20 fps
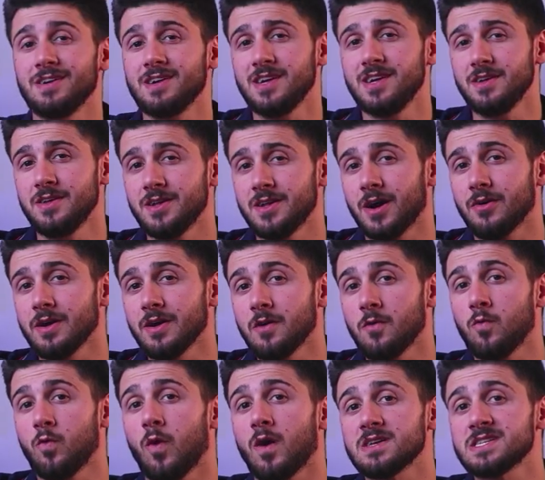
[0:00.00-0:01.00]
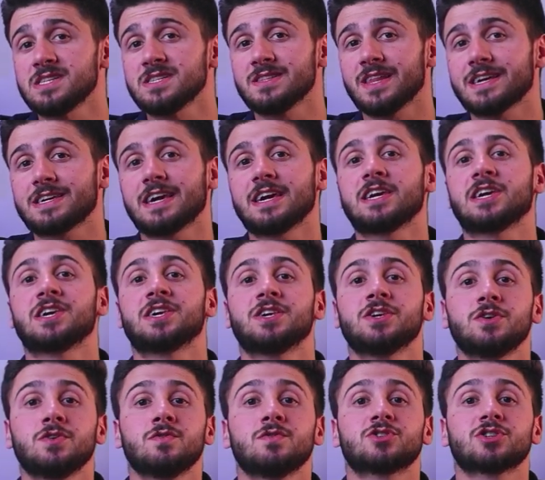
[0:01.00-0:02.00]
But you know, it wasn't like a
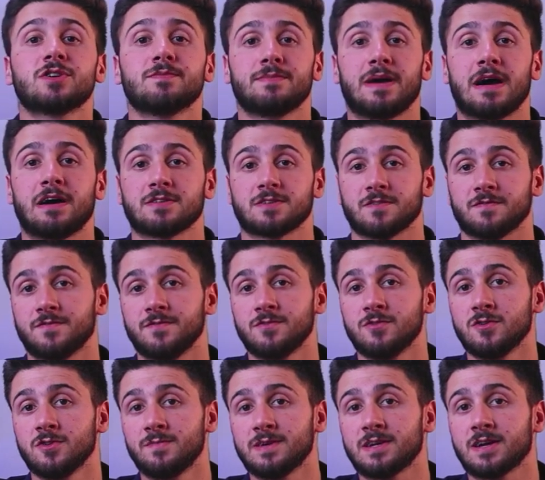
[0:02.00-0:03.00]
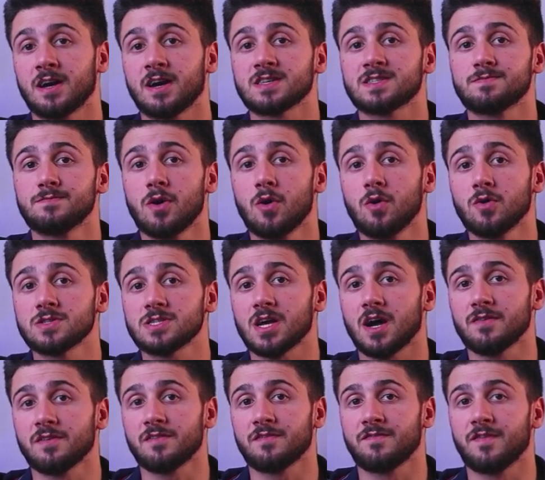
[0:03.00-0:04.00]
huge amount of food because most
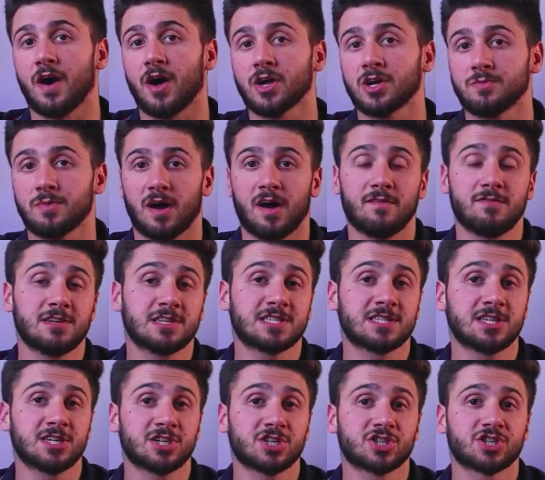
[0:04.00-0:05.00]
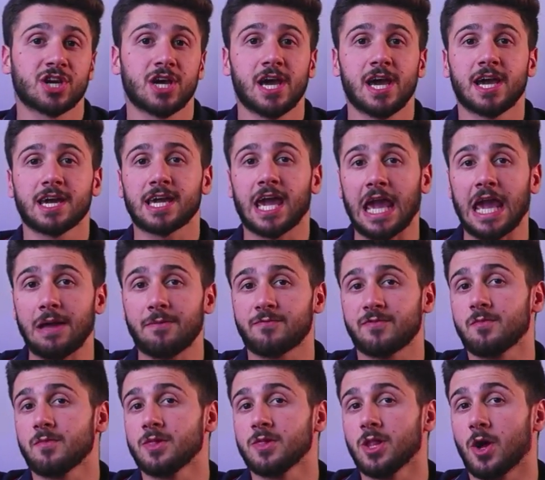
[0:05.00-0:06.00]
of the volume of this dish came
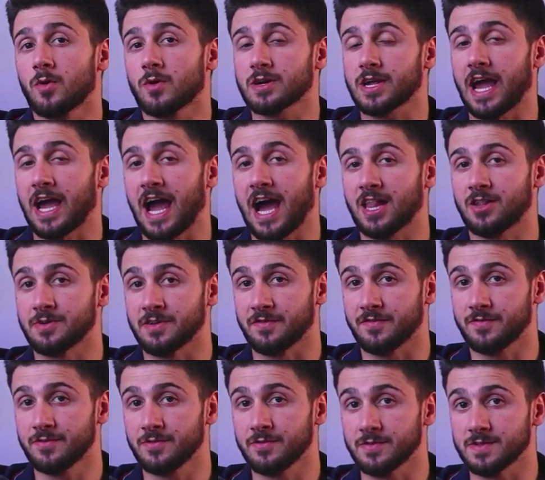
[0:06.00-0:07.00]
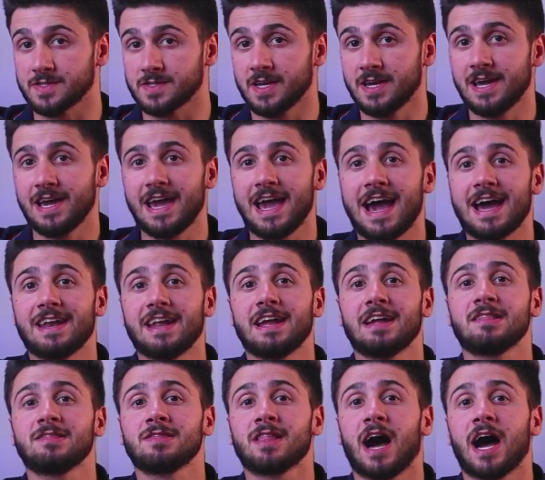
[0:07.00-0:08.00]
from lower calorie foods. And
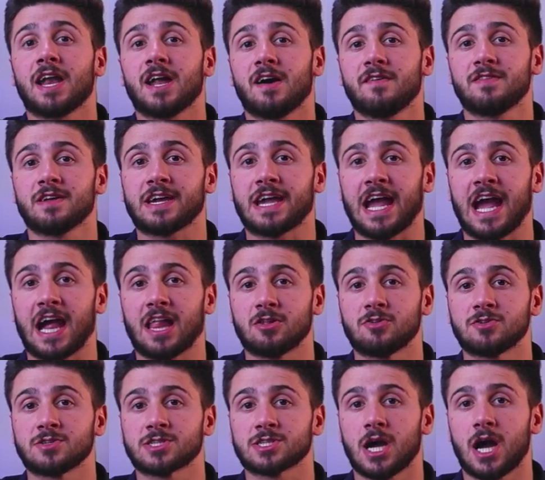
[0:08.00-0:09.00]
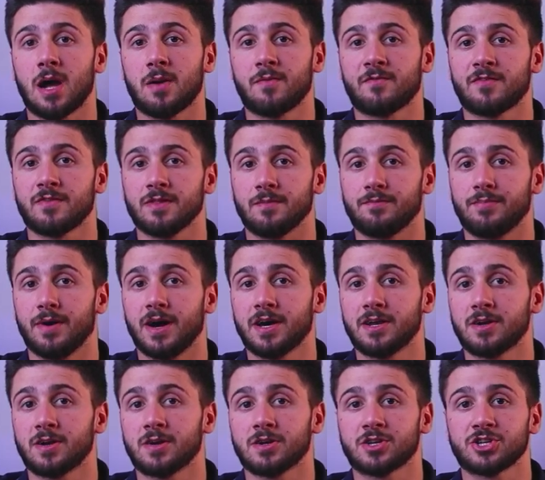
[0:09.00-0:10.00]
a lot of the calories come from the
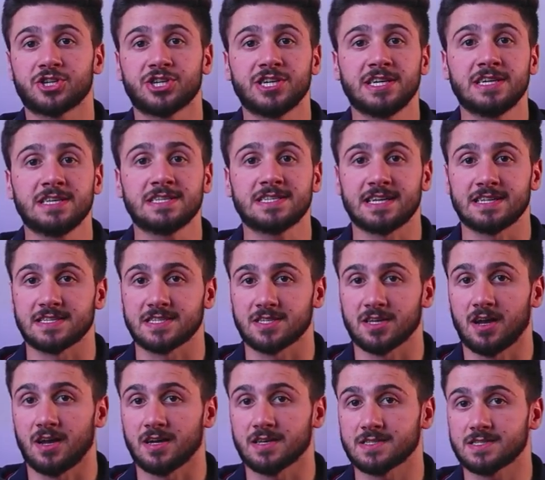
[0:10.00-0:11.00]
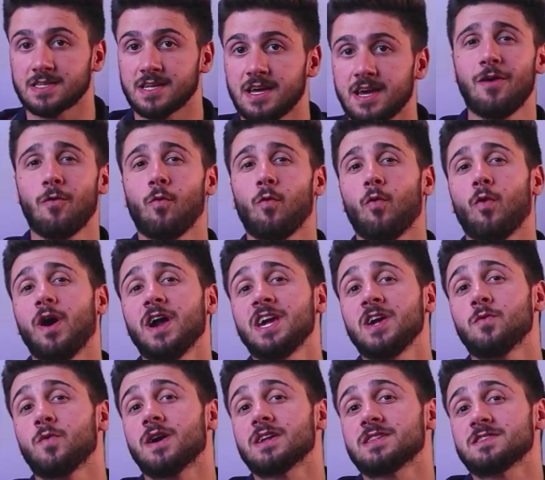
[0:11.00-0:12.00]
butter, cheese, and sauce. And what
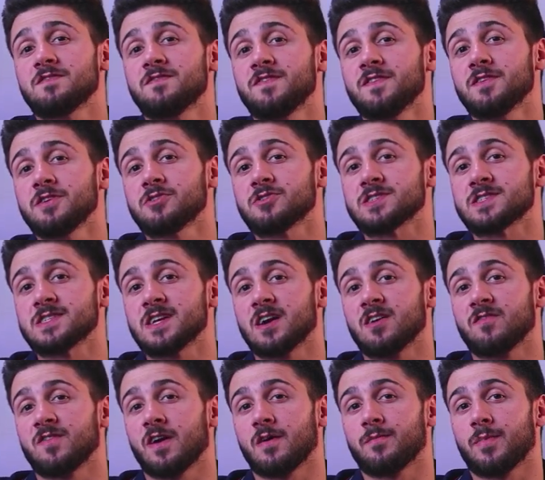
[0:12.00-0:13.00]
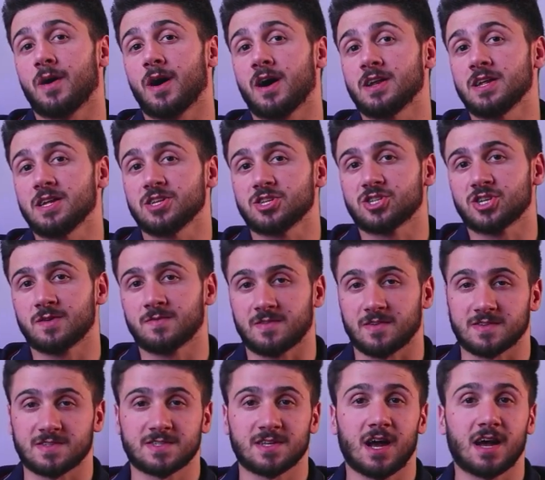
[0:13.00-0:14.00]
you want to fill yourself up on in terms
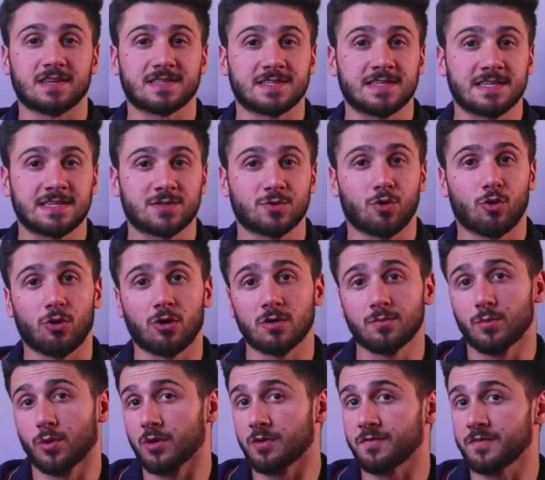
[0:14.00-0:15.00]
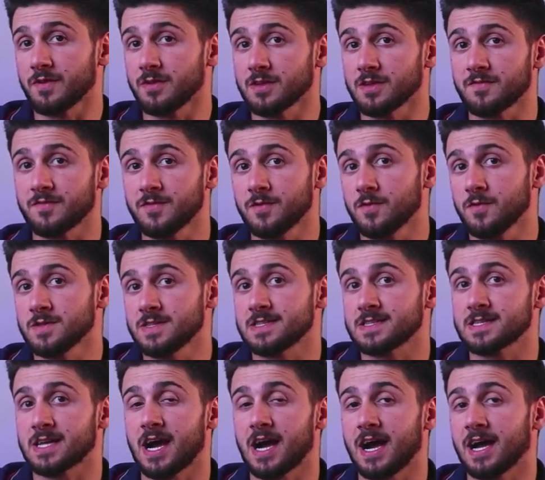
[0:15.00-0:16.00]
of sauces or more filling foods
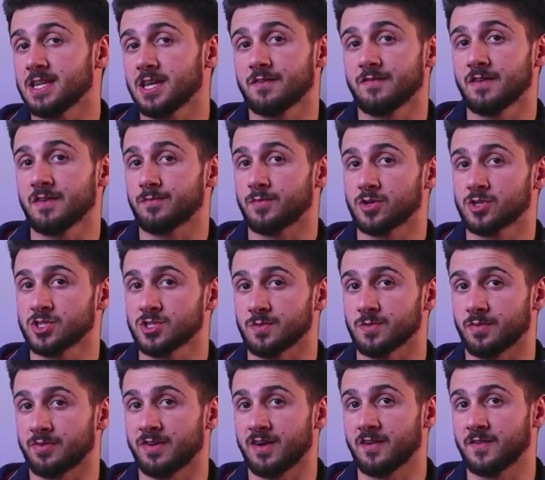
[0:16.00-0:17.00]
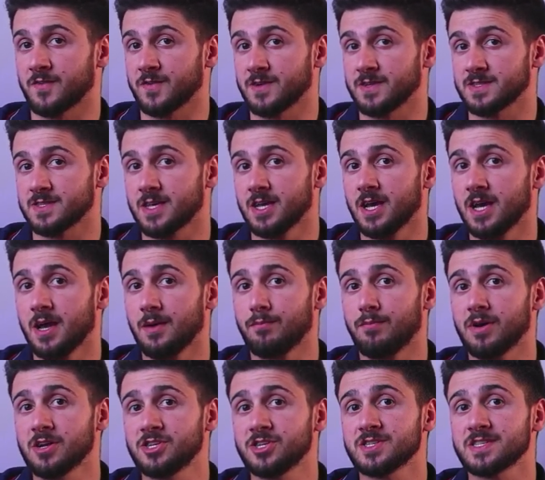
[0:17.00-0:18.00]
is kind of a personal preference
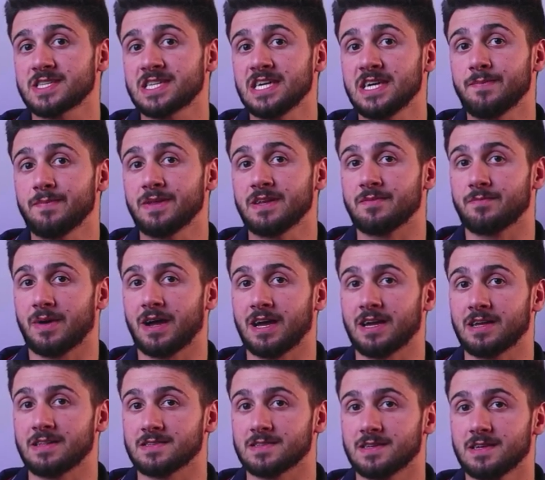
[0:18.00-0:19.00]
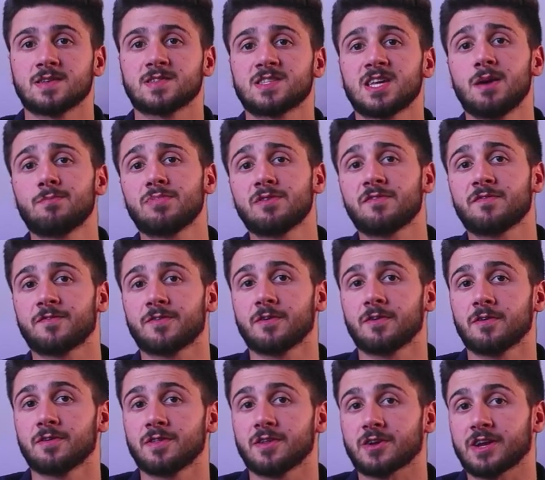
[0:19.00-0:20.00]
but just keep it in mind. Some
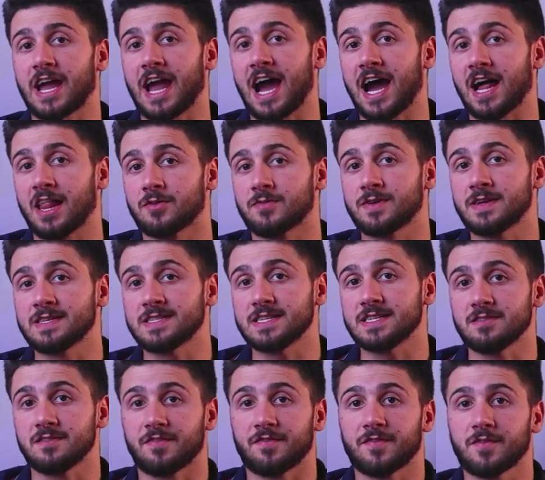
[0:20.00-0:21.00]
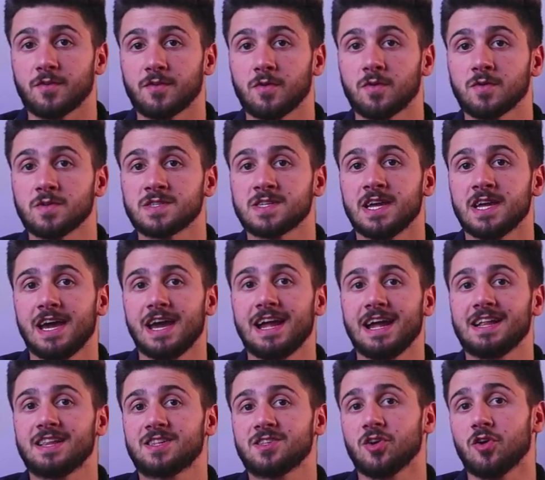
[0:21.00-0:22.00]
prefer their calories in the foods
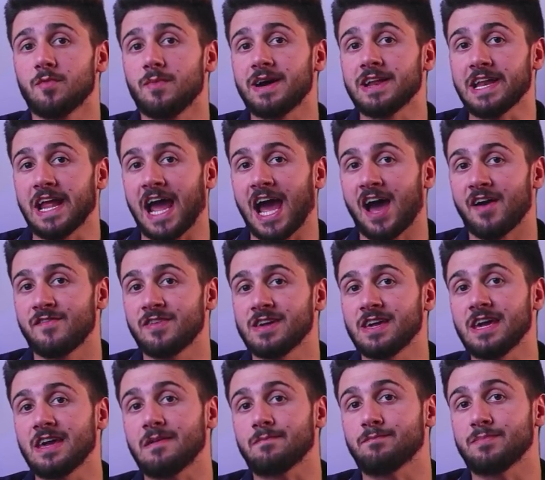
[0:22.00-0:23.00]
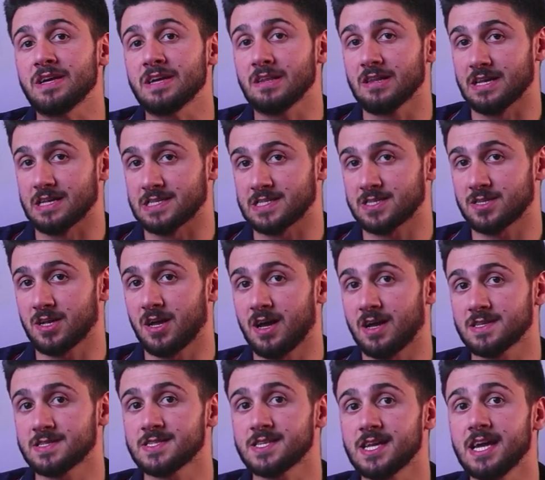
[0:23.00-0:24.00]
and don't mind having a bit less
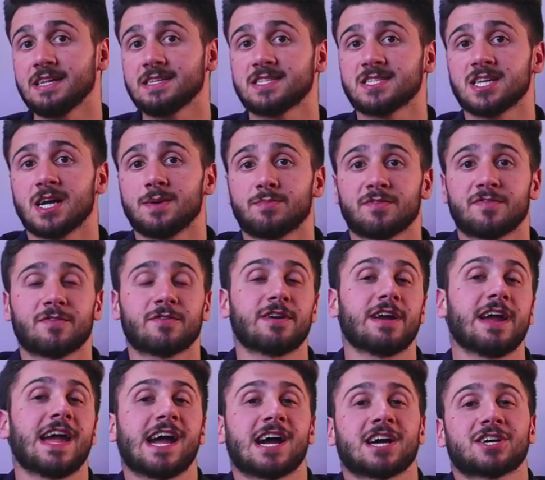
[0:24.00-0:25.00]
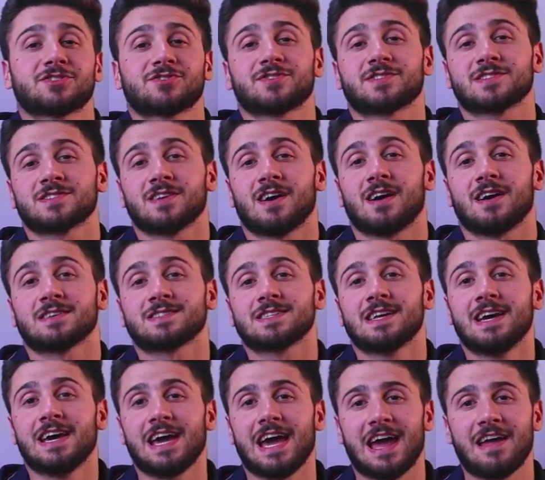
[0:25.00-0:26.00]
sauce, and some prefer extra sauce
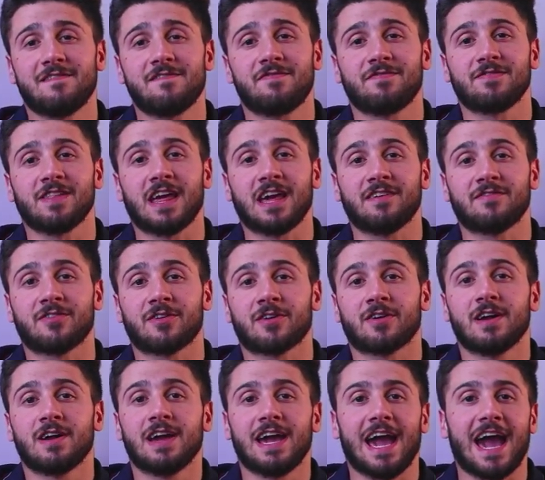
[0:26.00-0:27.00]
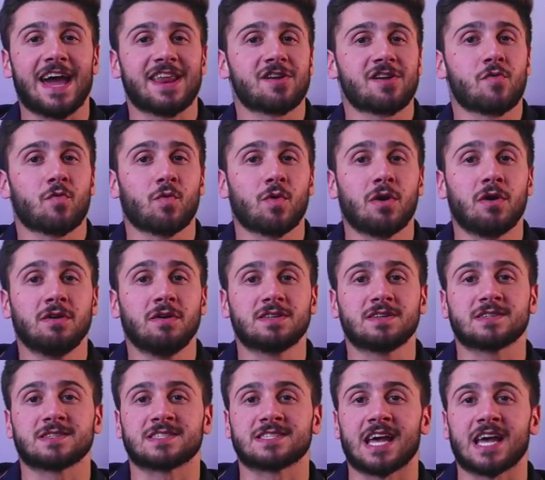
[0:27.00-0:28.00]
and flavor and are willing
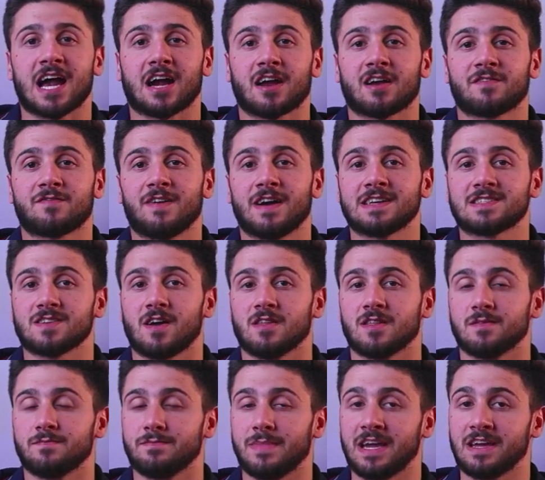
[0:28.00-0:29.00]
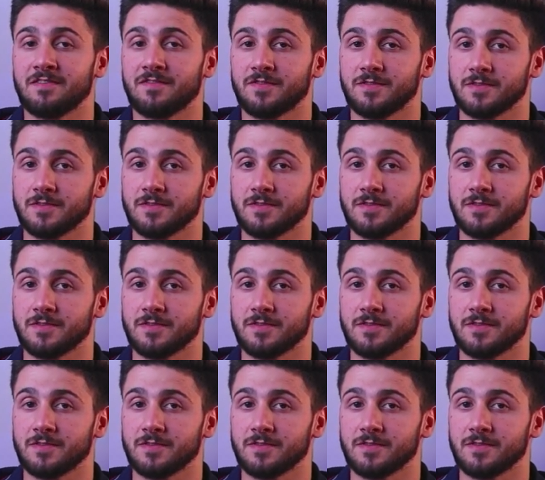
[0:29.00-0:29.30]
to sacrifice on the main